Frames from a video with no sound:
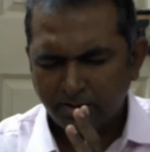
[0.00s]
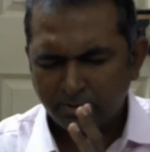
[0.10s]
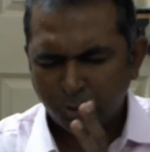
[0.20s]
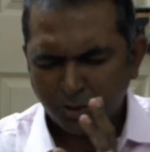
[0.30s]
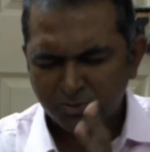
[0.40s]

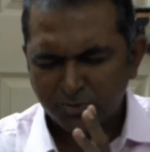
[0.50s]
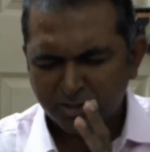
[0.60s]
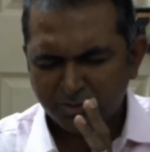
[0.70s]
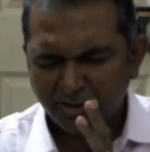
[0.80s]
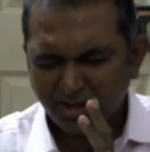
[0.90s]
the Holy
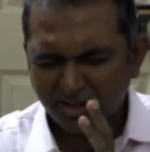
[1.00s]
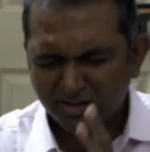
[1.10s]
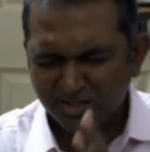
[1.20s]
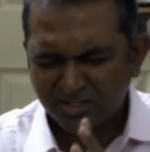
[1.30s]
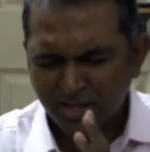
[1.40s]
Spirit is
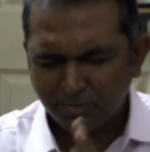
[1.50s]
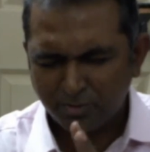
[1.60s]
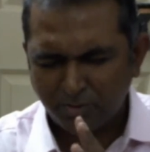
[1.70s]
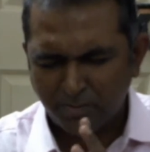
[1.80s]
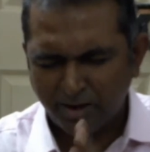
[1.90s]
bringing this hymn
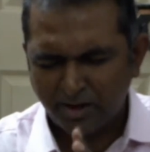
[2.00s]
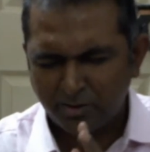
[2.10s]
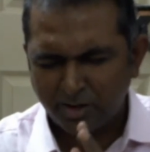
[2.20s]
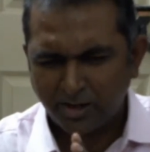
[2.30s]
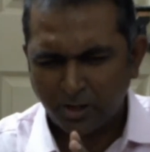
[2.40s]
to my
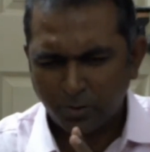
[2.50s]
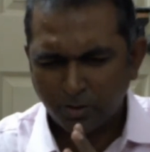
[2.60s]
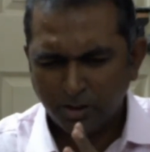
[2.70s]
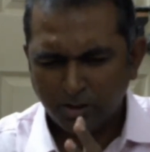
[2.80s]
mind right now.